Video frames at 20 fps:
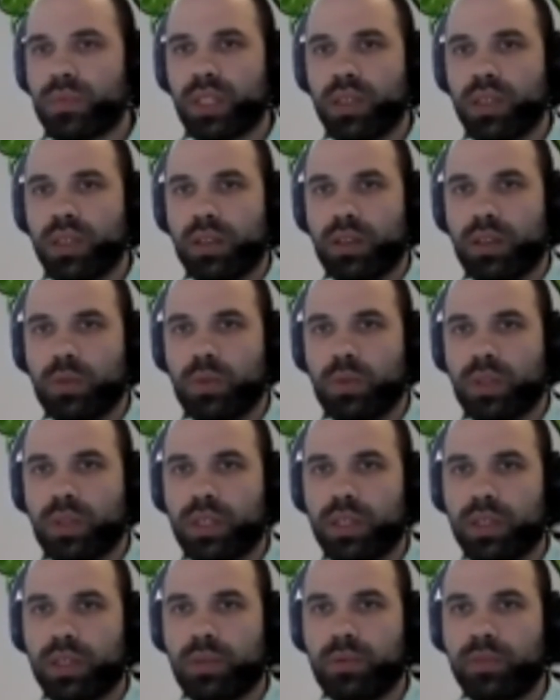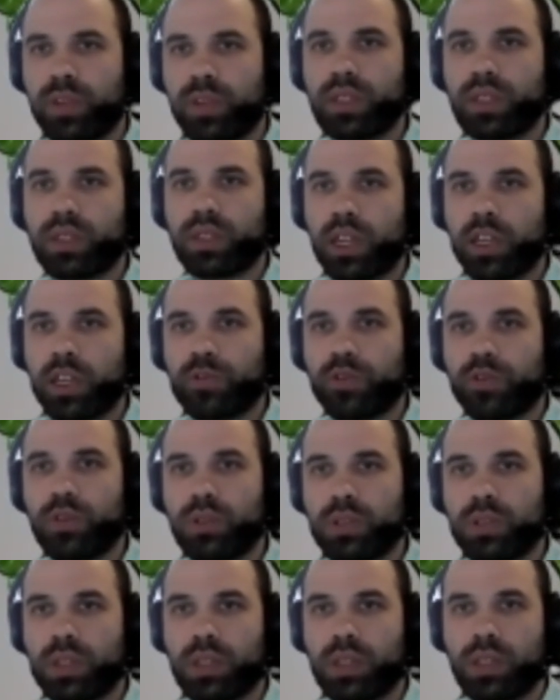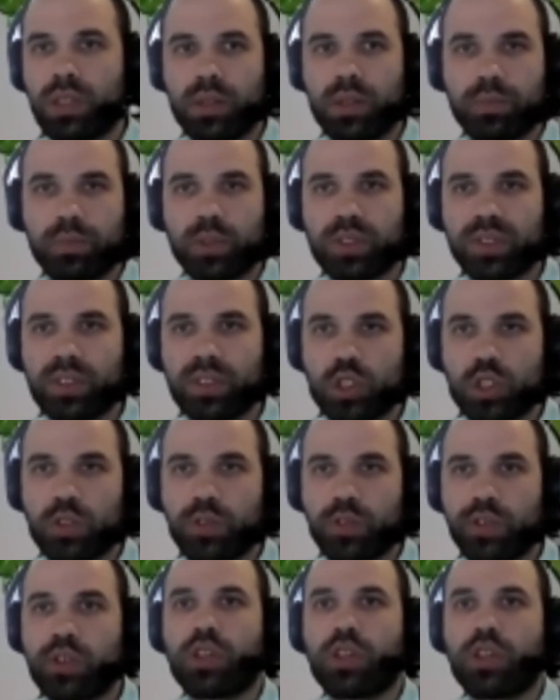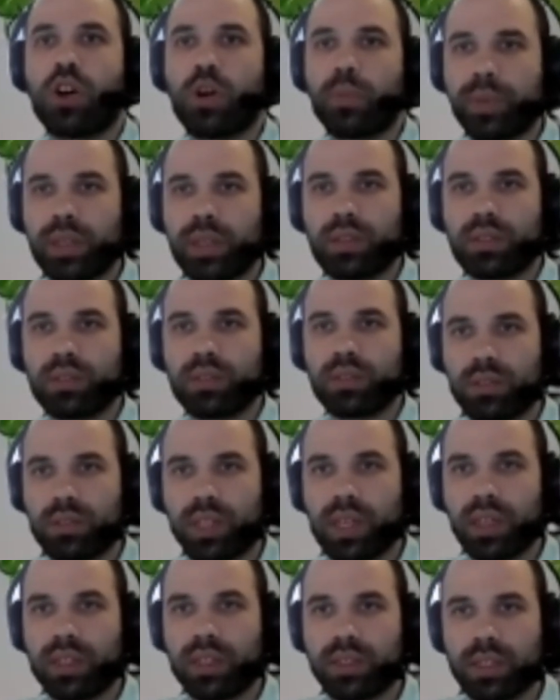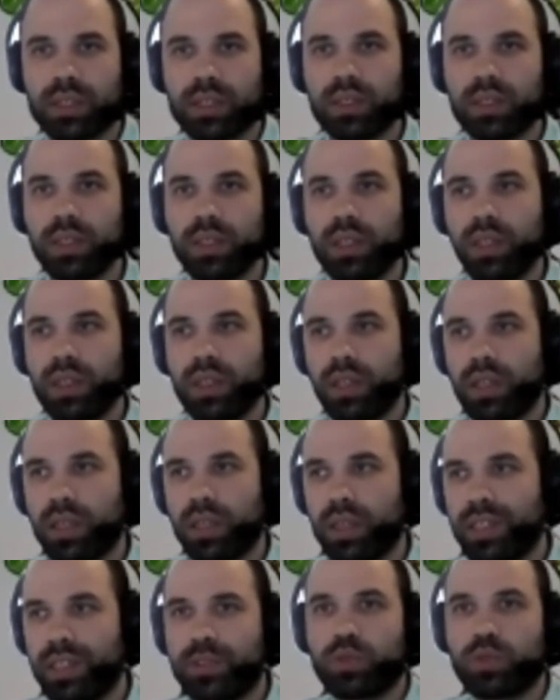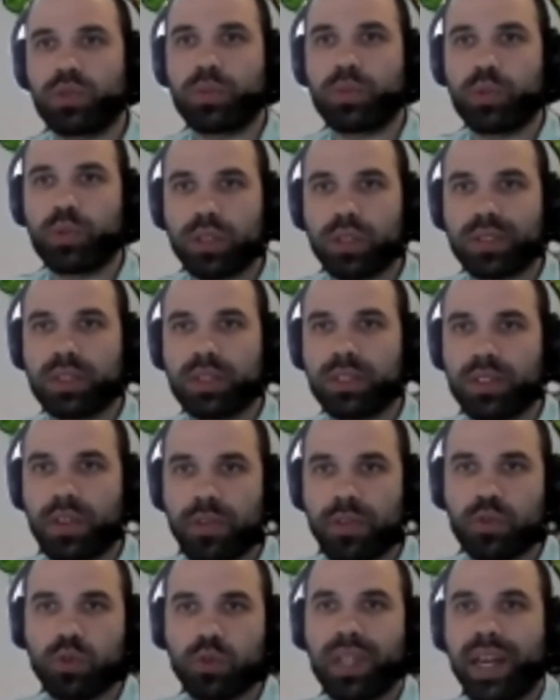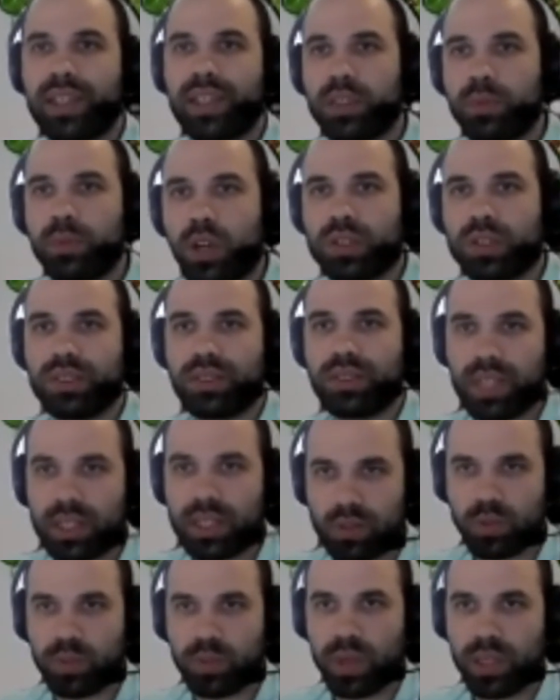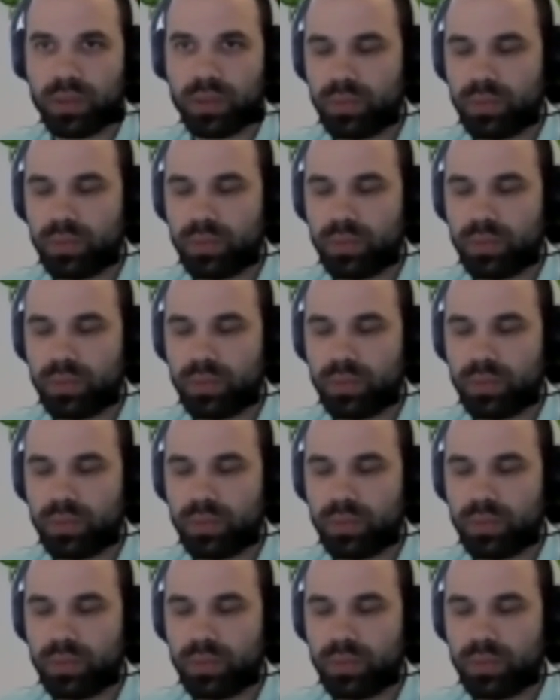with a very careful procedure for copying data into the process through the edit box and status bar.